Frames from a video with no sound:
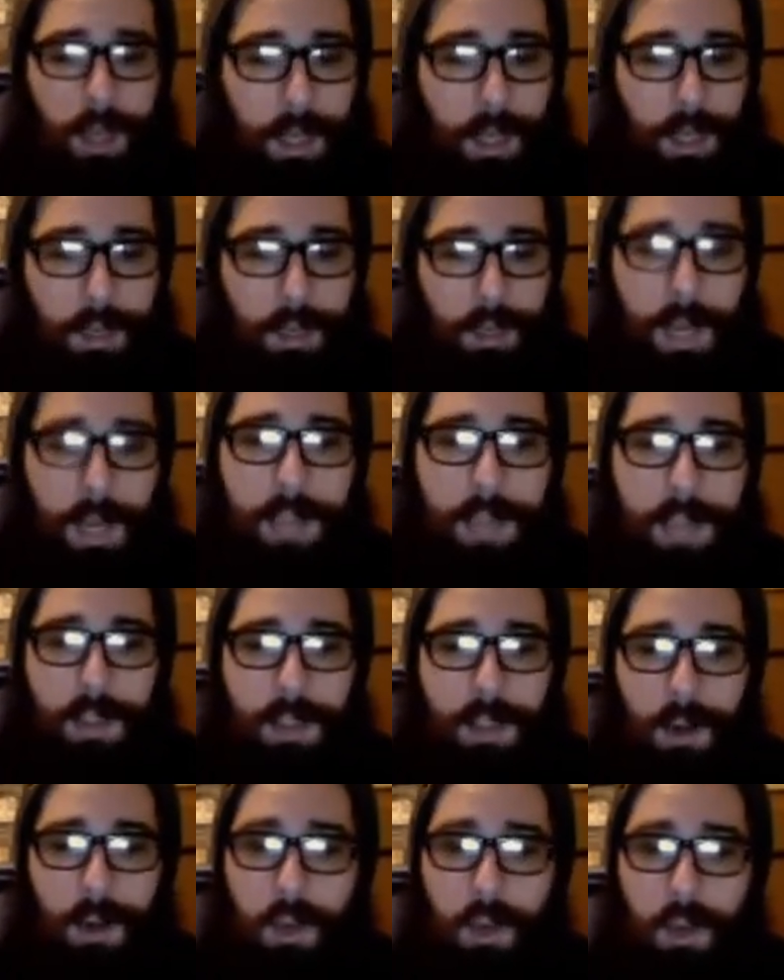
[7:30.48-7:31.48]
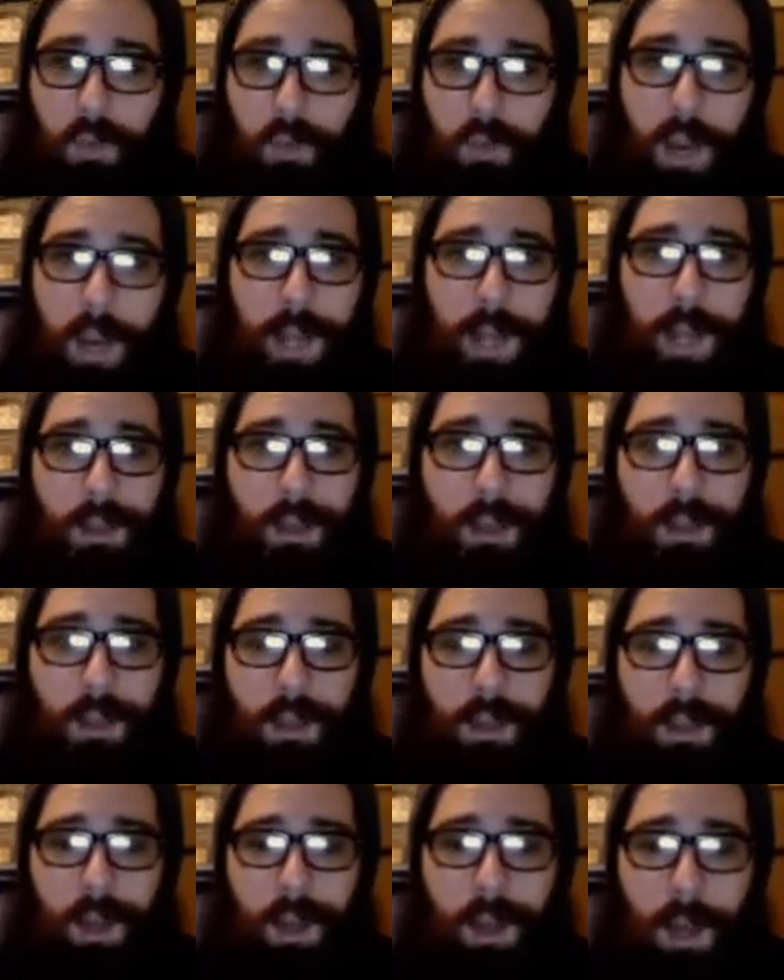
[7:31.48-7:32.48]
You guys are great.
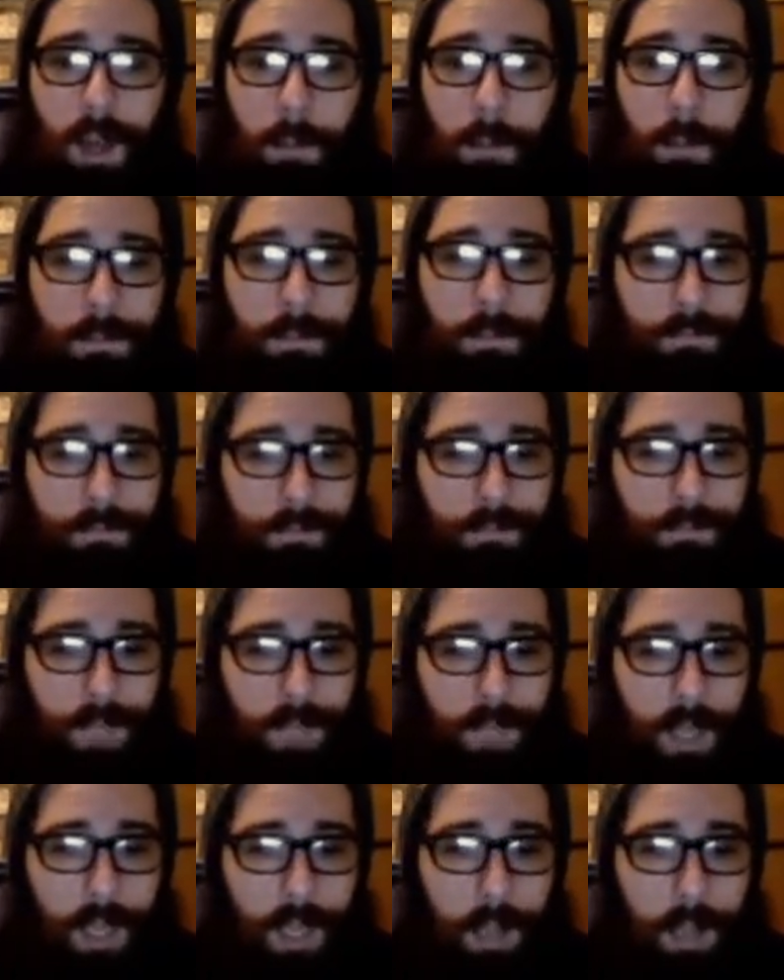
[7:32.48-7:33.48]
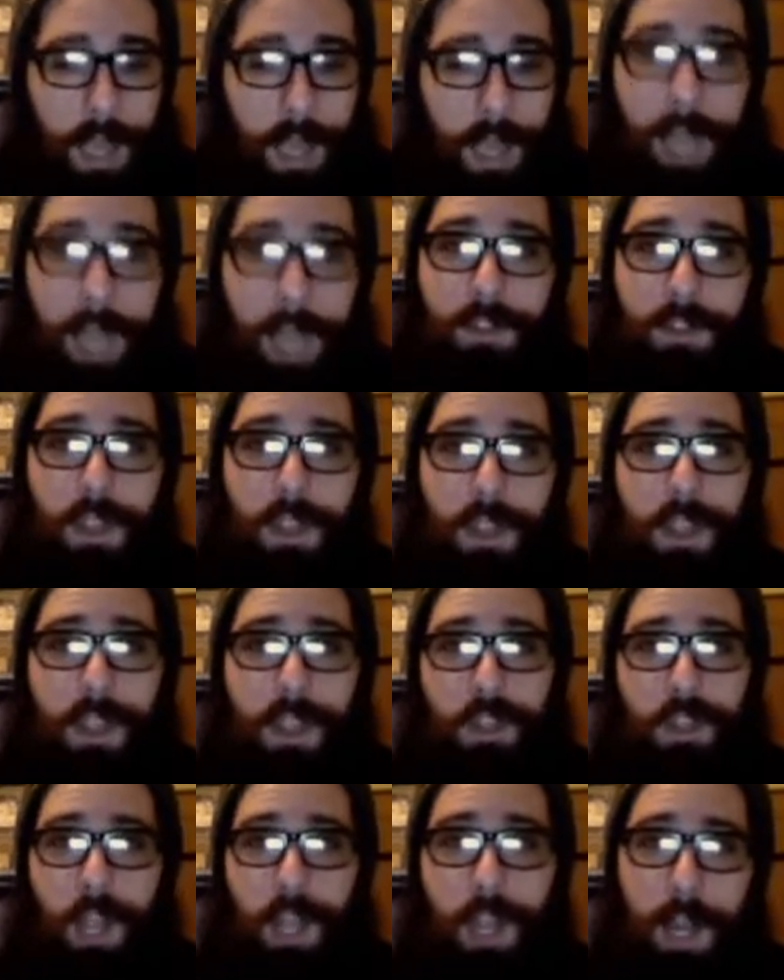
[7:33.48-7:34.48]
I have to
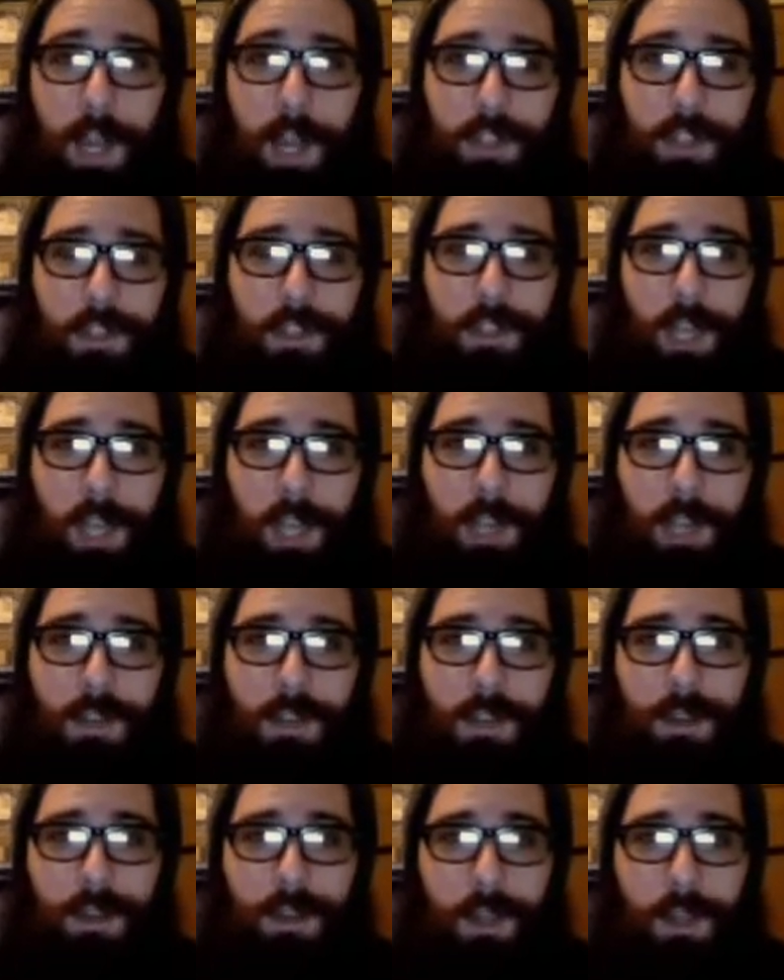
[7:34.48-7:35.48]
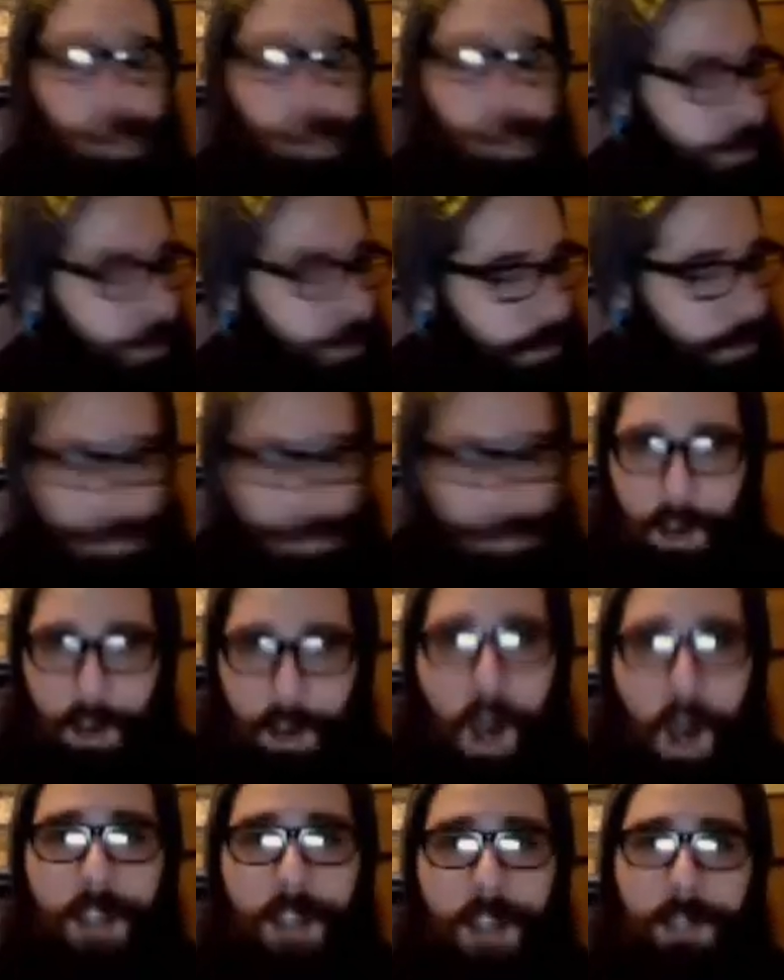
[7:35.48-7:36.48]
thank Josh. Josh, you're
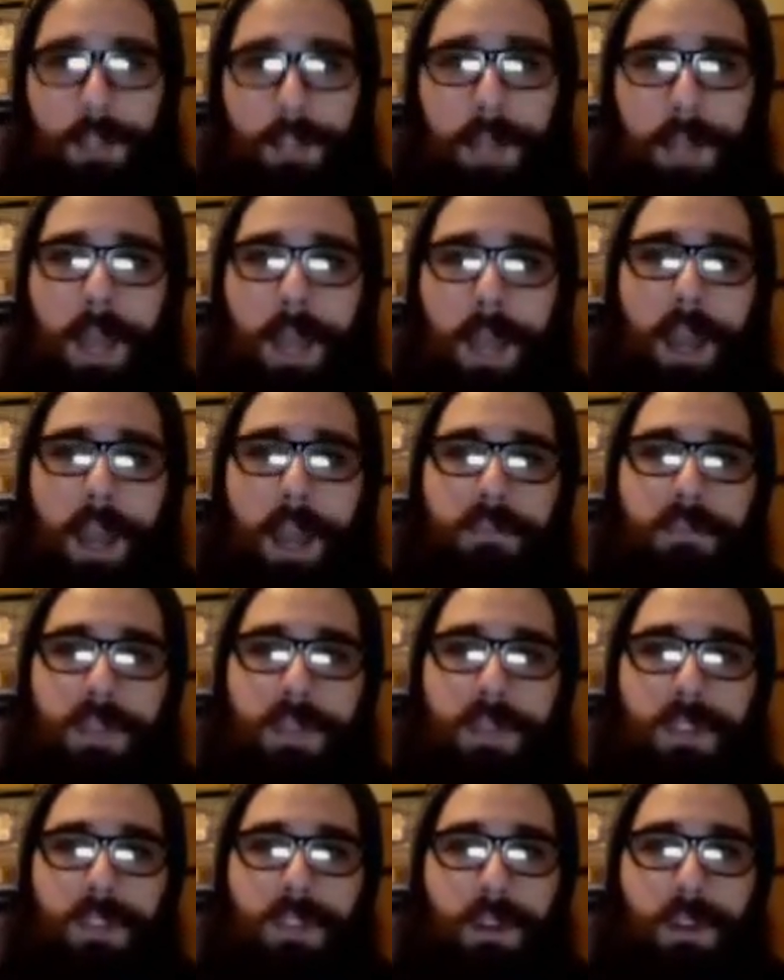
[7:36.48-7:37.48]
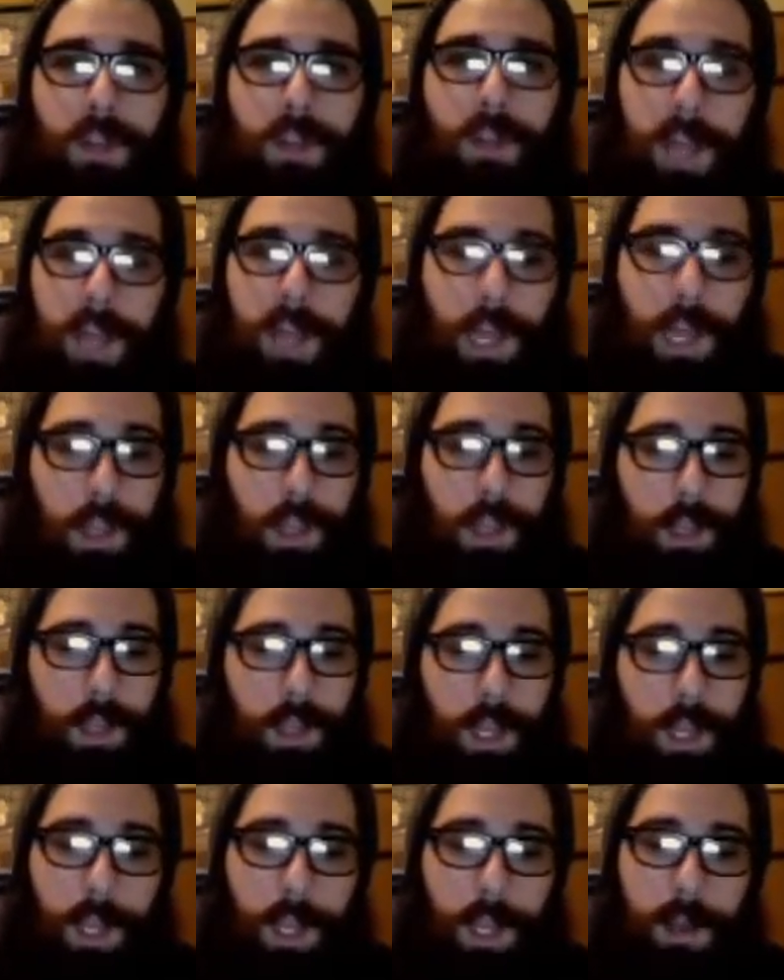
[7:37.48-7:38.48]
awesome, man. I've missed you to death,
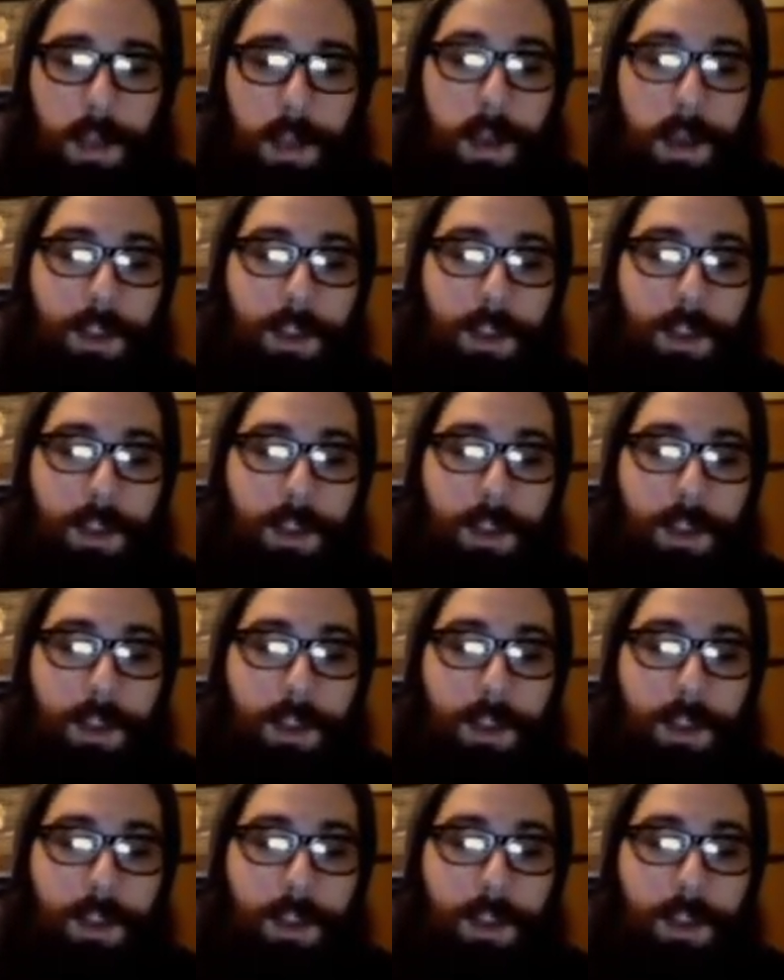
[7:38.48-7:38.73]
and